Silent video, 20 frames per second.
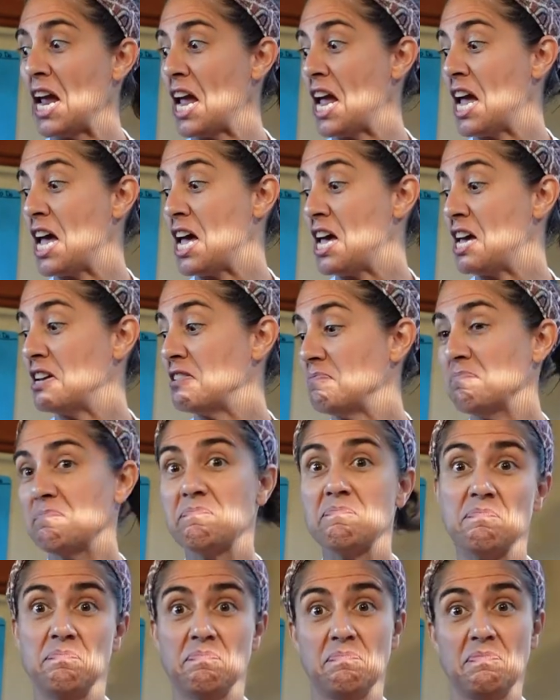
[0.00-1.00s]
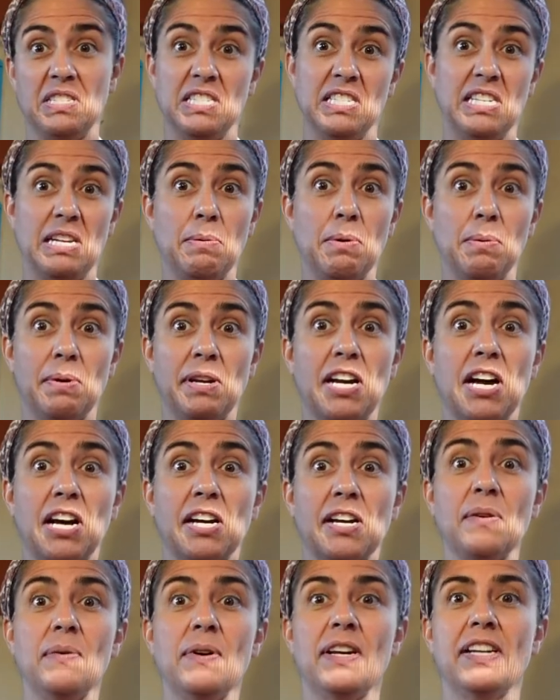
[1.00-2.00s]
and see what we got
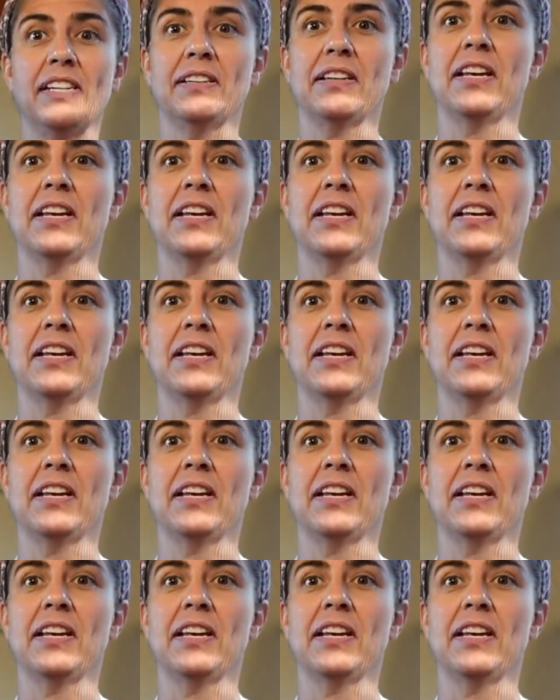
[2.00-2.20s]
going.